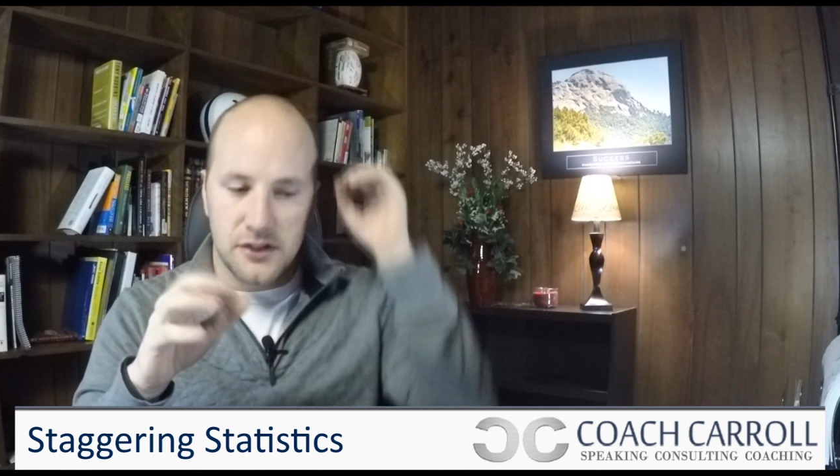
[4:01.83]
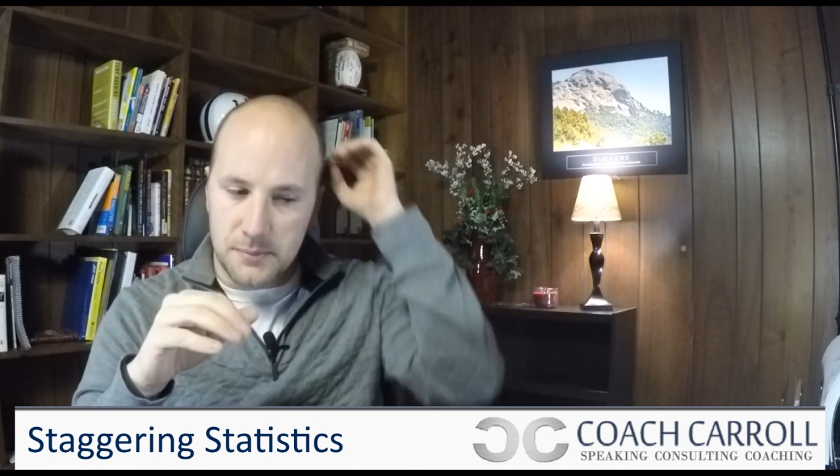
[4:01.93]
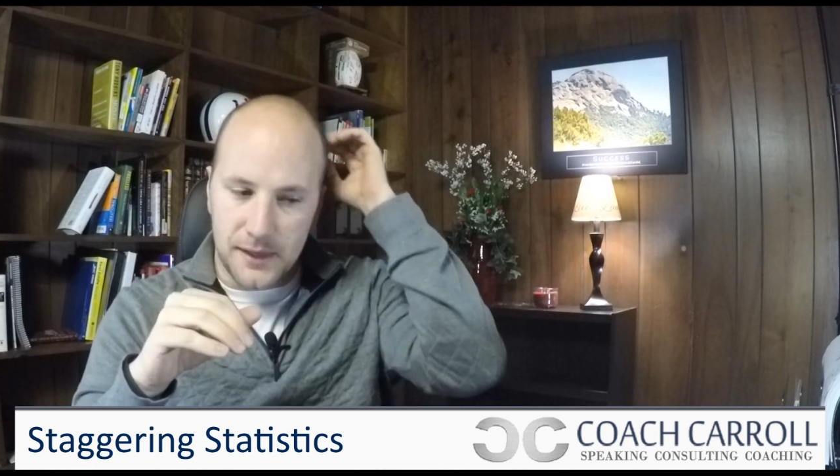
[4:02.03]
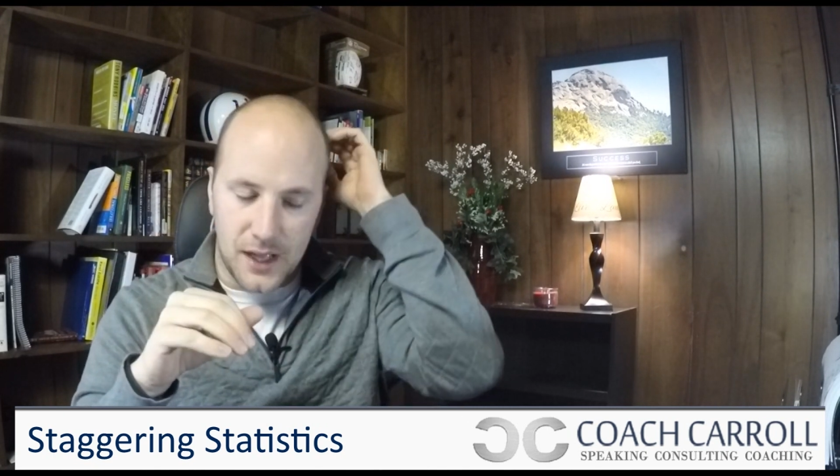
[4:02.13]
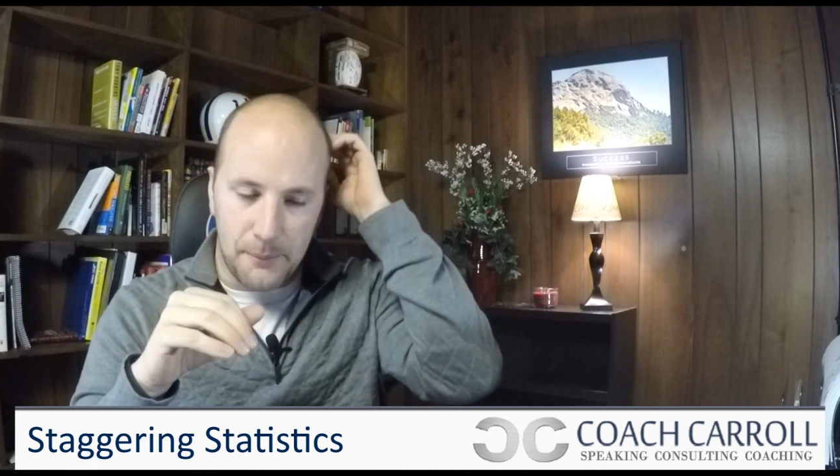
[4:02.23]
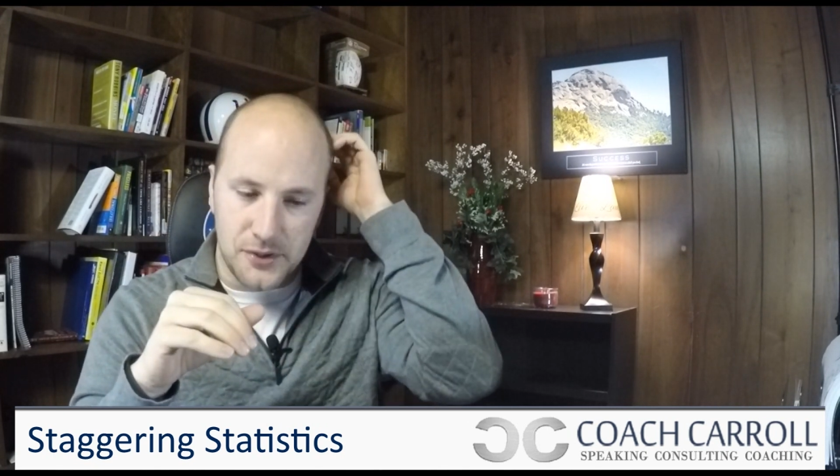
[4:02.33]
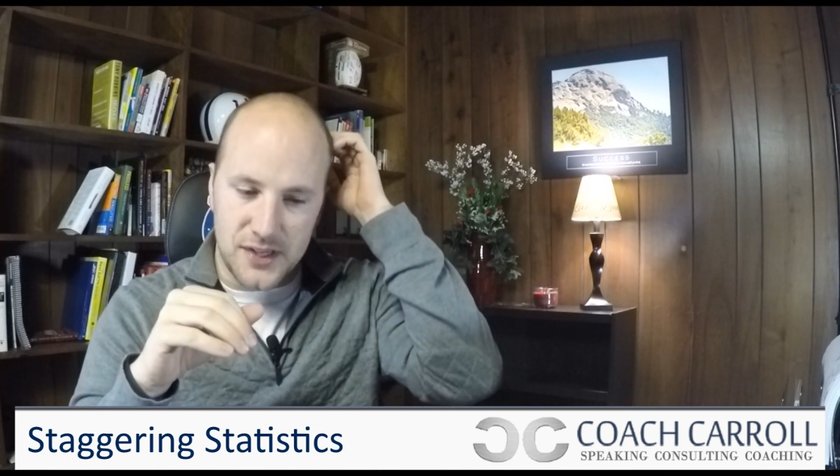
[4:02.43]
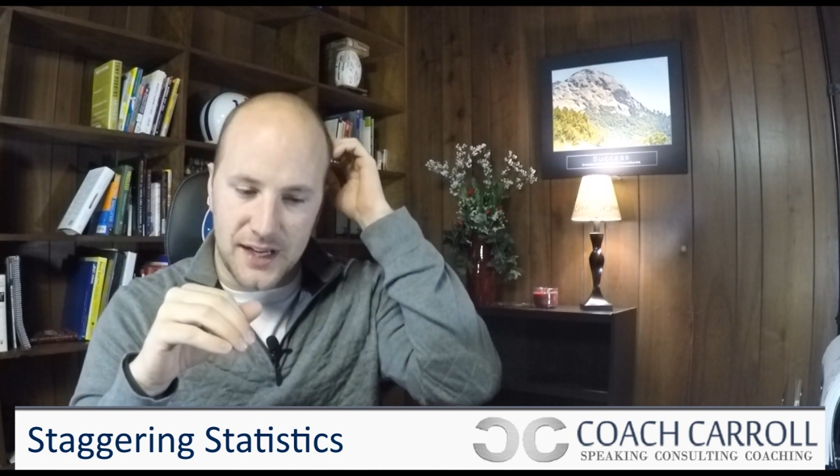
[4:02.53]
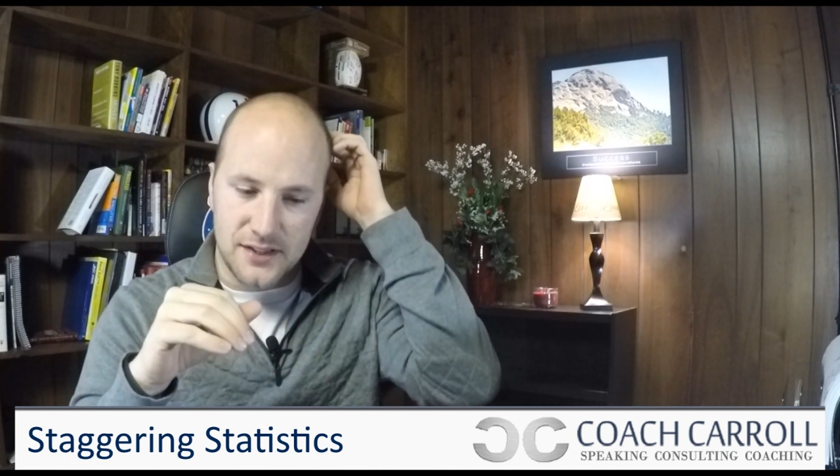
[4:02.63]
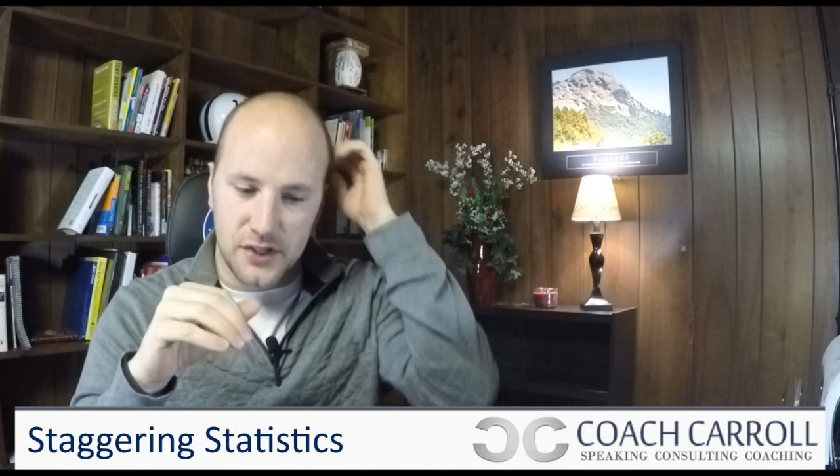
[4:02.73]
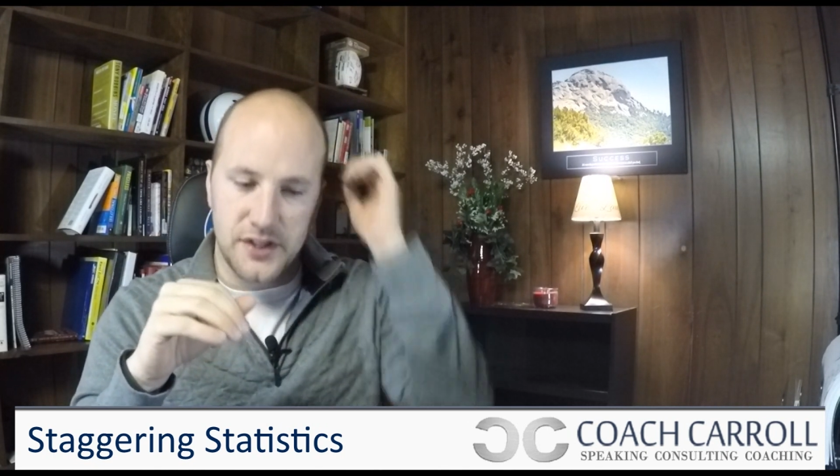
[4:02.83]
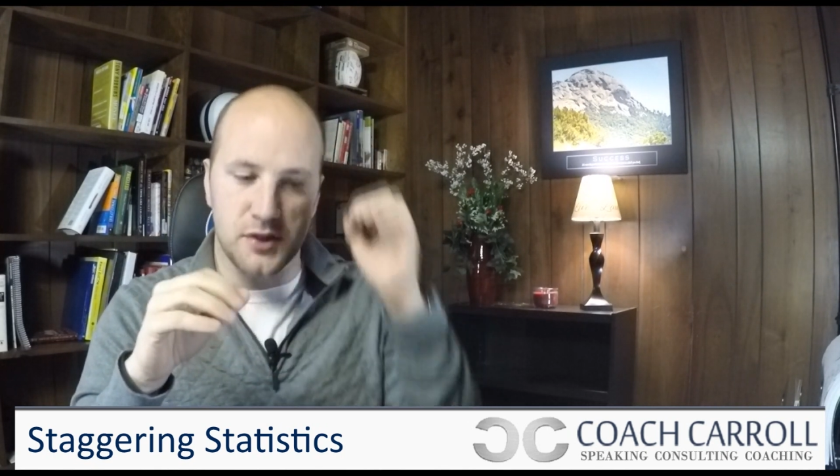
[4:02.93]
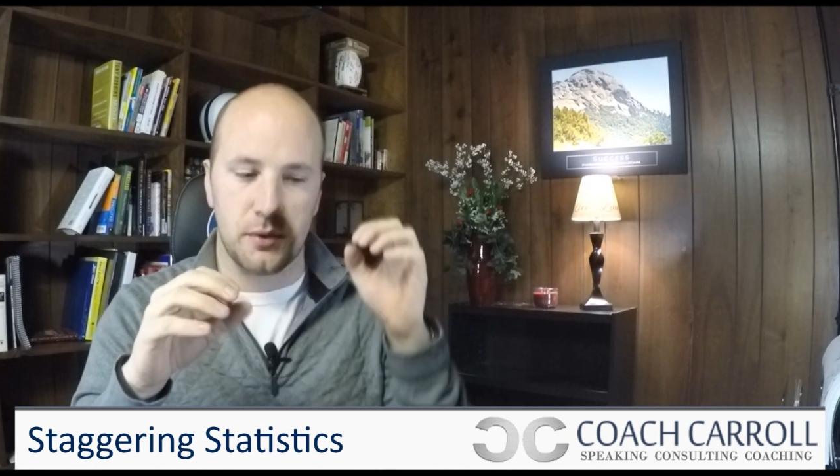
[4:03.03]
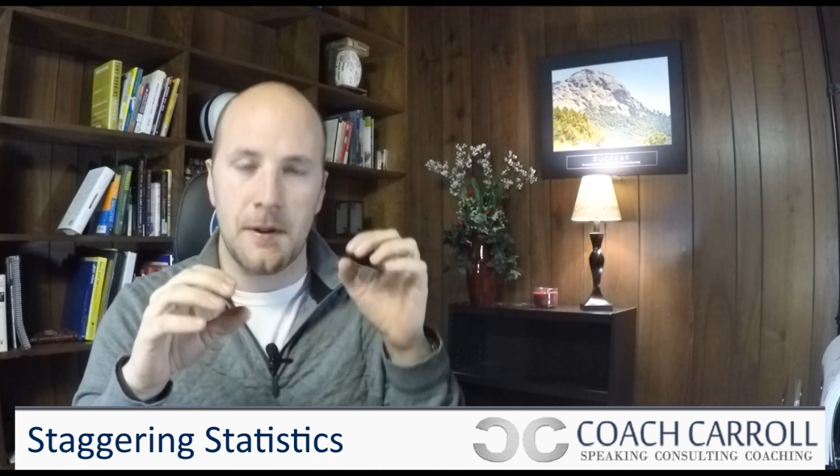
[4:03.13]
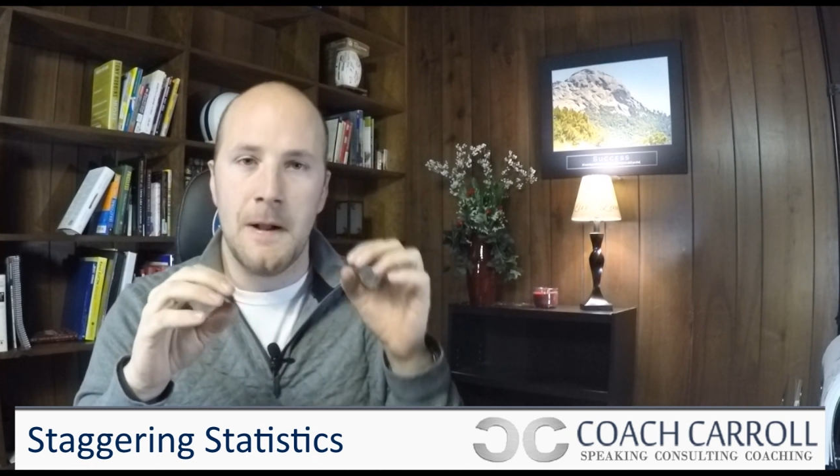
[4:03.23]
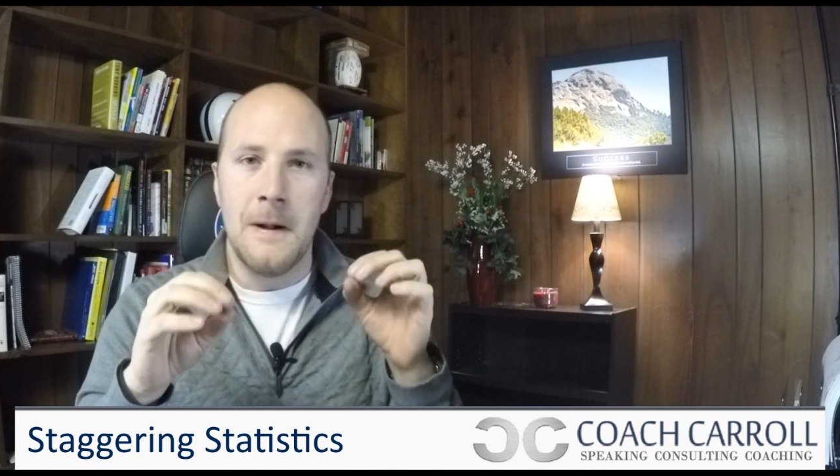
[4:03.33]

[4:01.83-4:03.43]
I'll spend a couple seconds on this one.